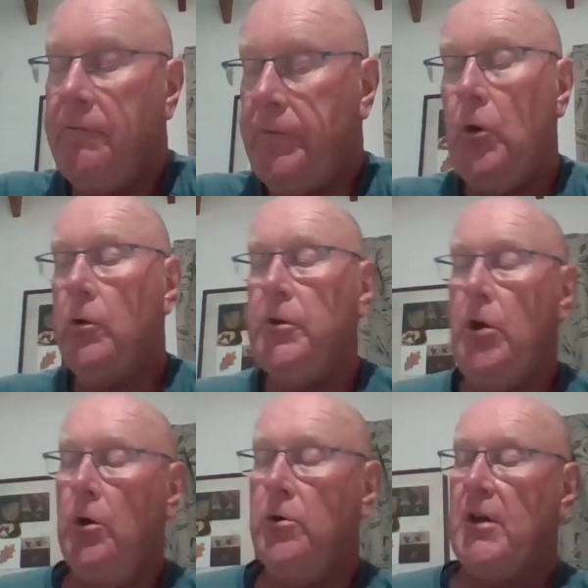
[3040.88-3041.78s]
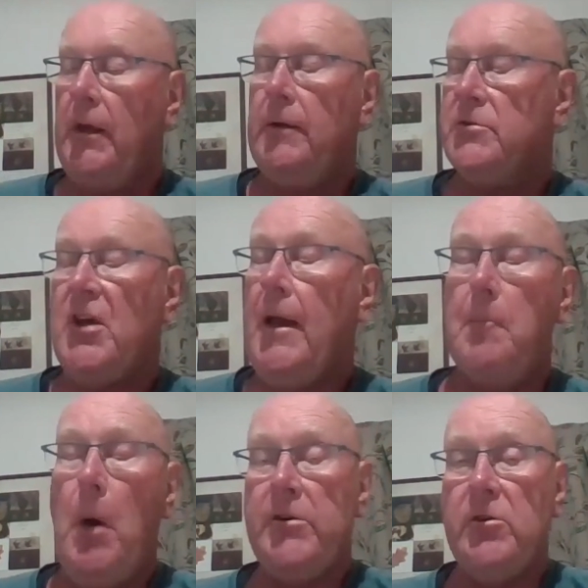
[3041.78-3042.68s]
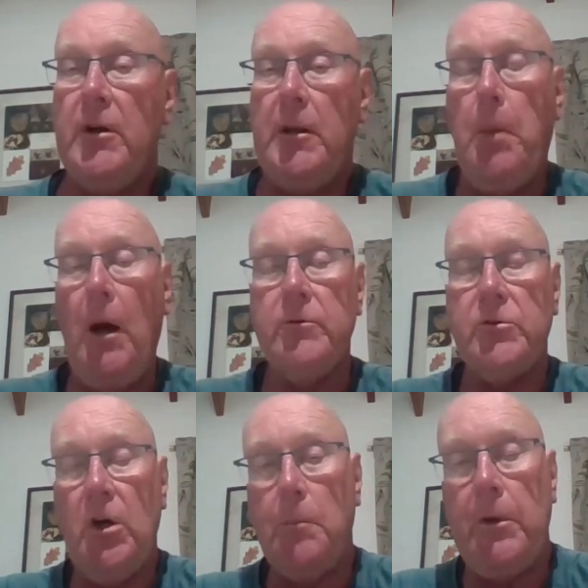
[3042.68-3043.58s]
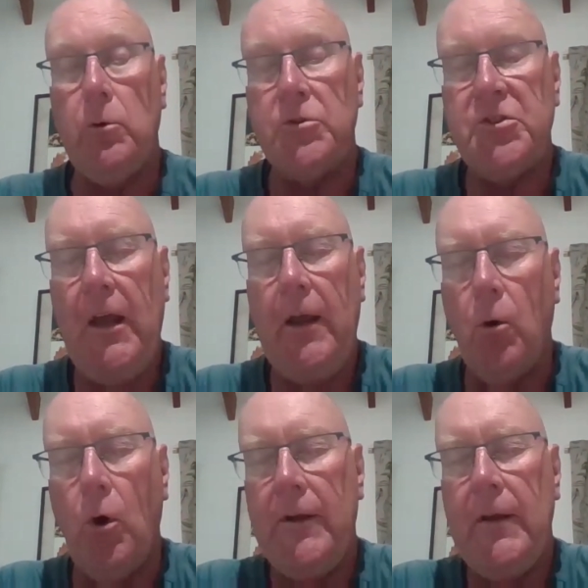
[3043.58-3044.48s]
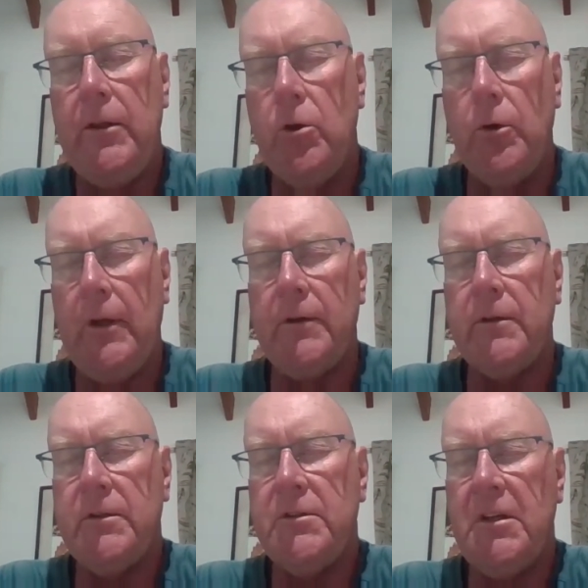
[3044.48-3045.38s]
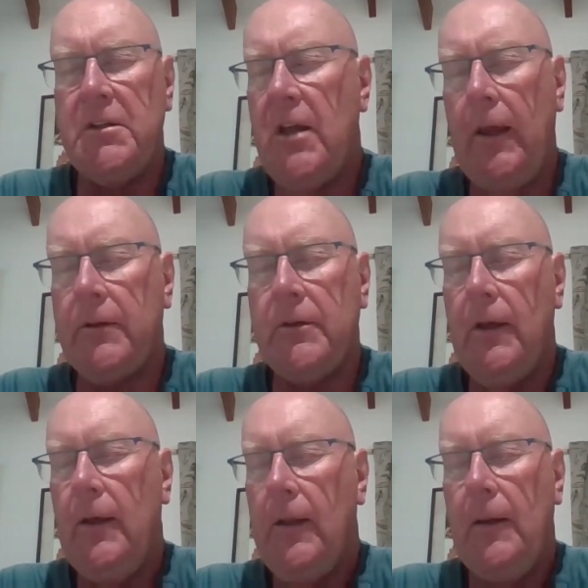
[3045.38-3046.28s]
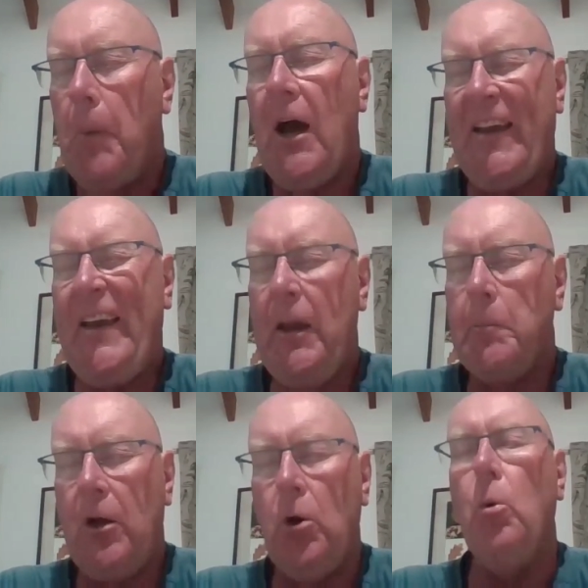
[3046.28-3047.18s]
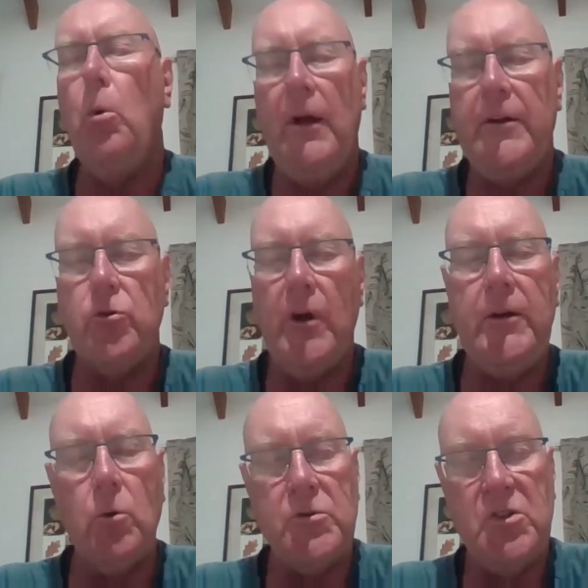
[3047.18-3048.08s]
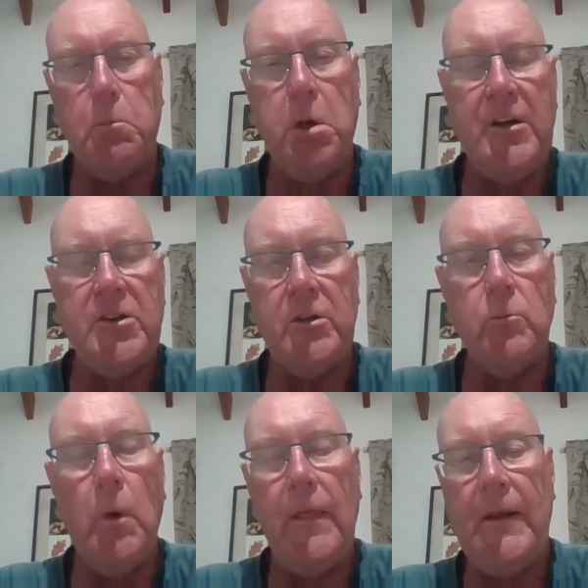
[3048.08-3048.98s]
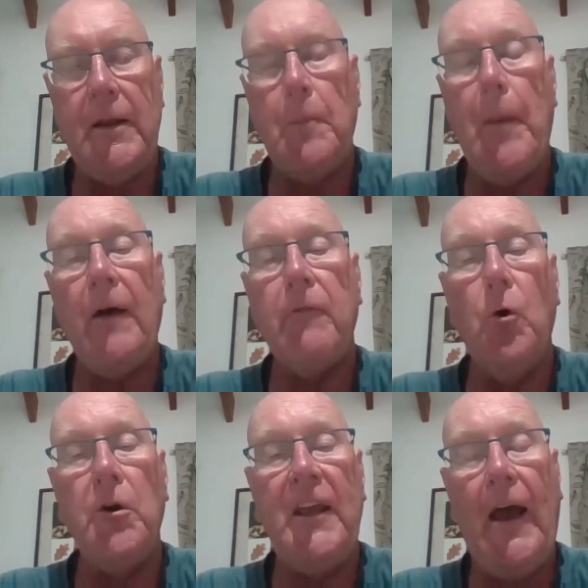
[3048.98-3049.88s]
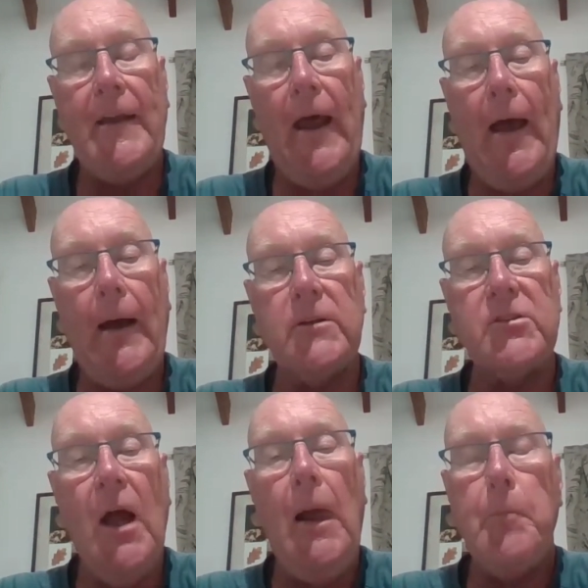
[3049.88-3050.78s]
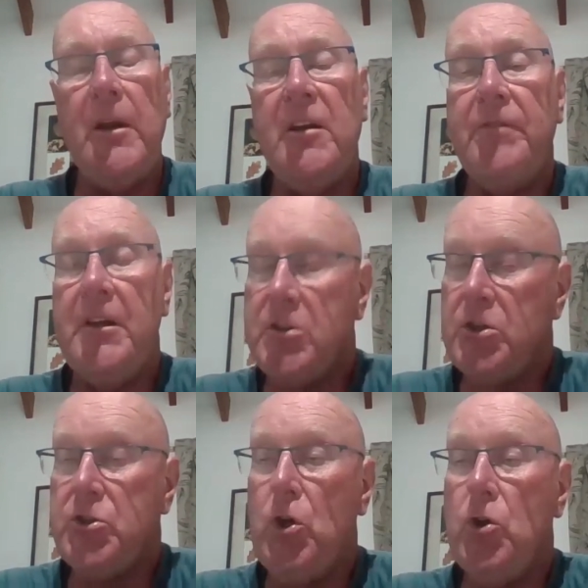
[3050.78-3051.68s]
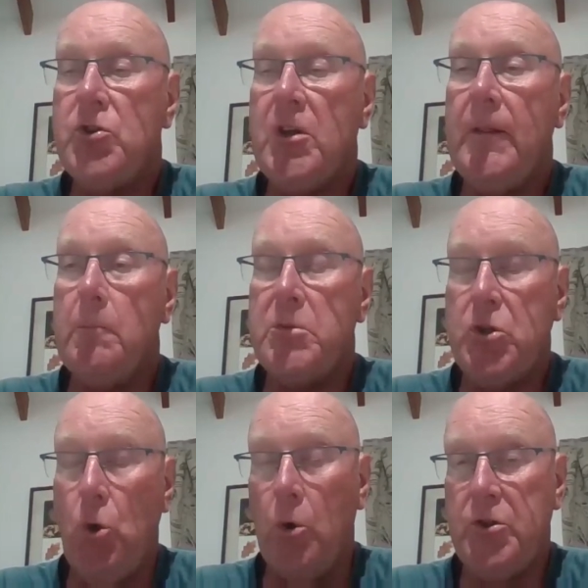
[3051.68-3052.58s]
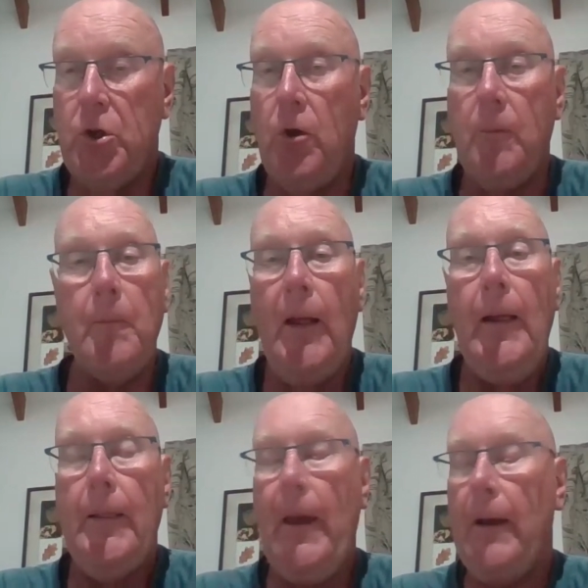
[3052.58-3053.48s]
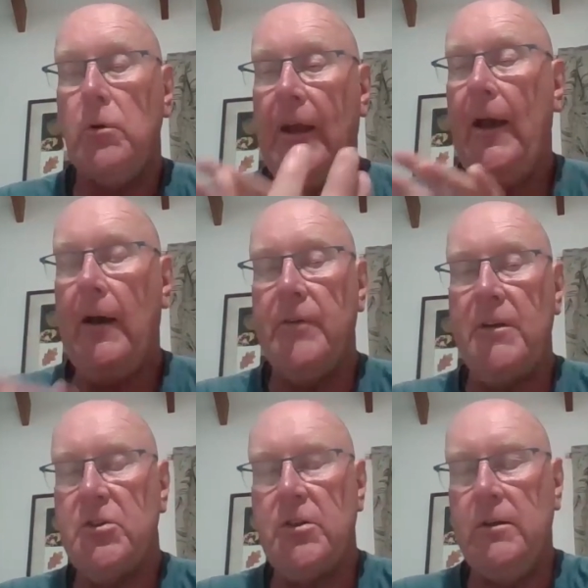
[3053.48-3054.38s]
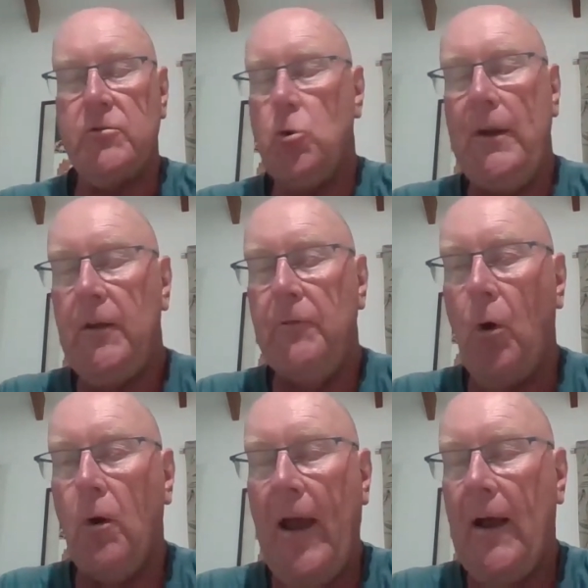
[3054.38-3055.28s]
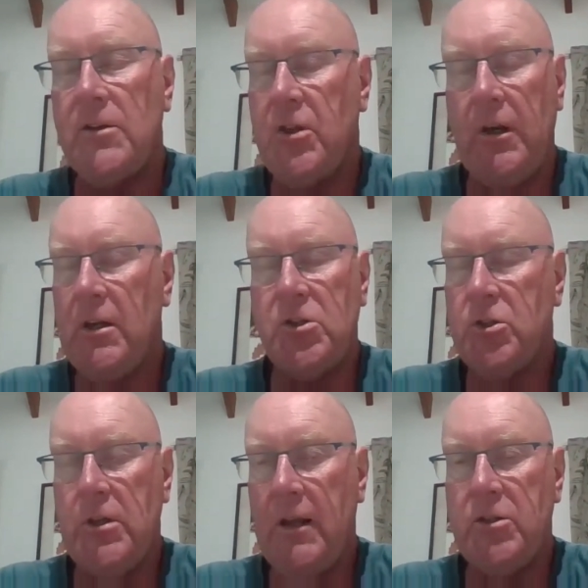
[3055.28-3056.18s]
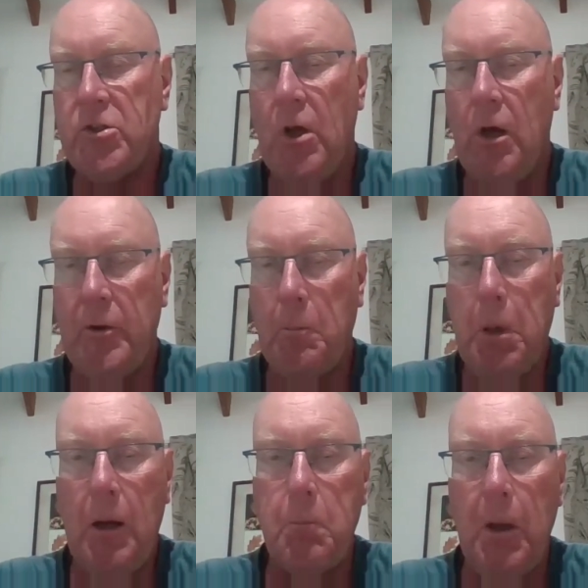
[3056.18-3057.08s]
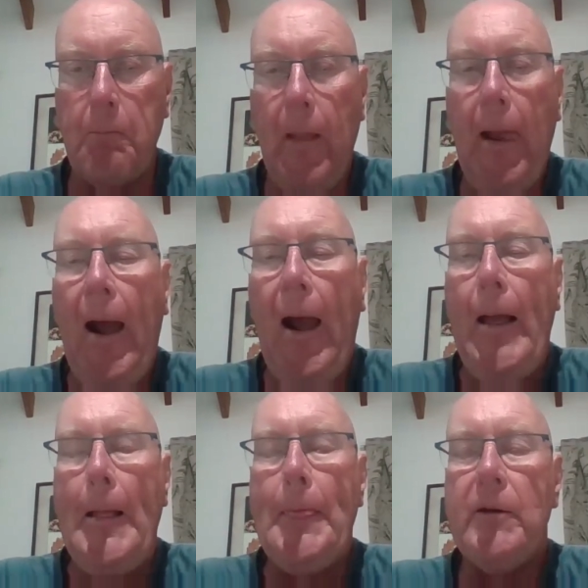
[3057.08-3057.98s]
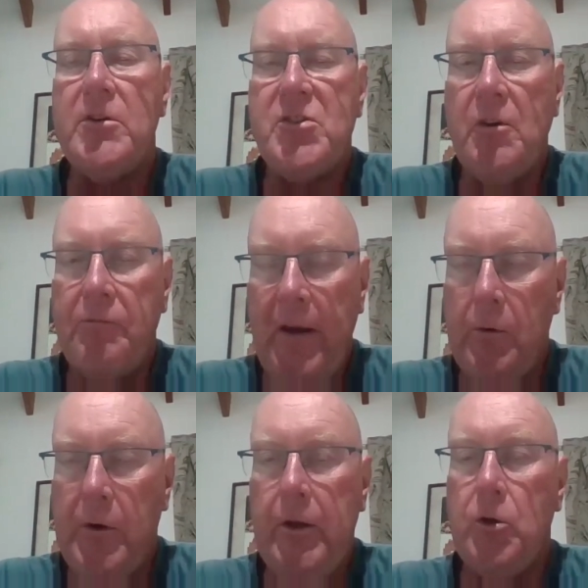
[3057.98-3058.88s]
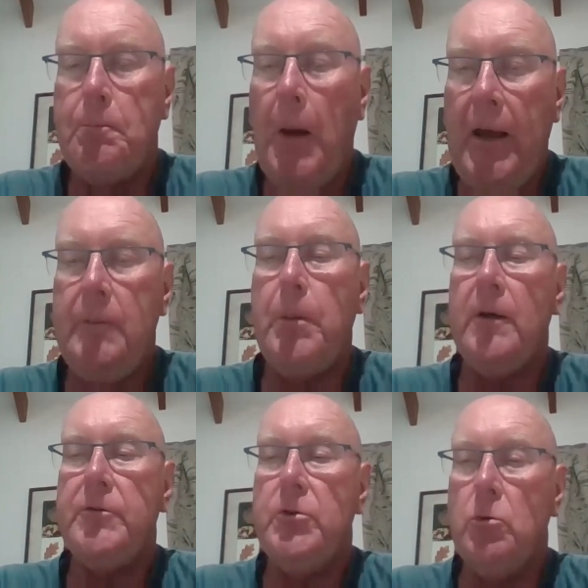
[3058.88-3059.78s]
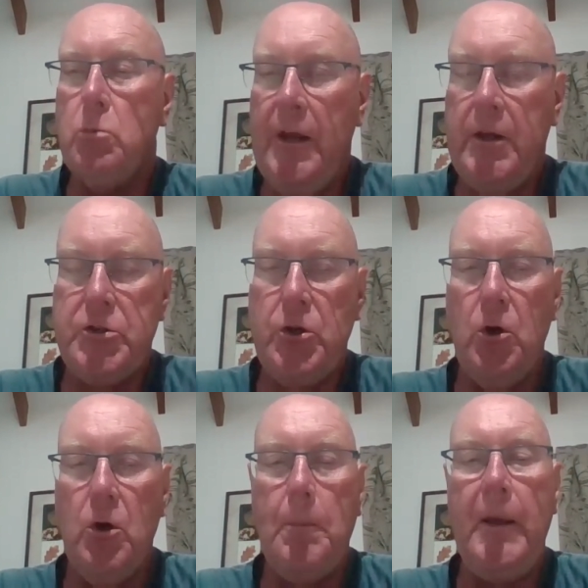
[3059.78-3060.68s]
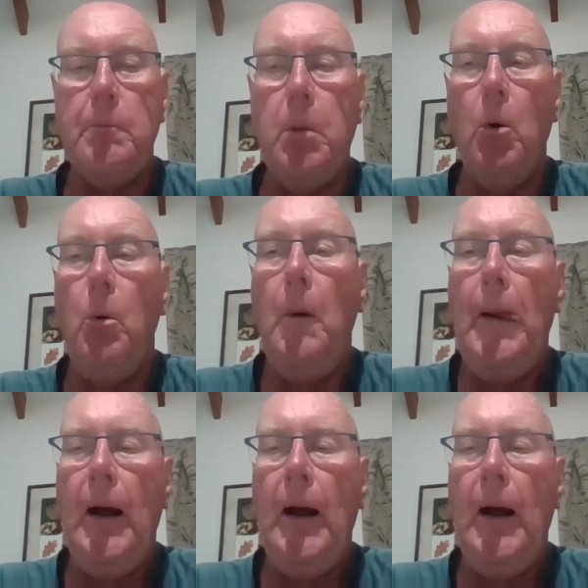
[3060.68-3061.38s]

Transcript: if you're using, say, a moderately potent topical steroid, you can detect biochemical adrenal suppression within about 48 hours. But if you're just using them short term, that recovers in 24 hours, and it's not a problem. There is a very good paper to reassure people.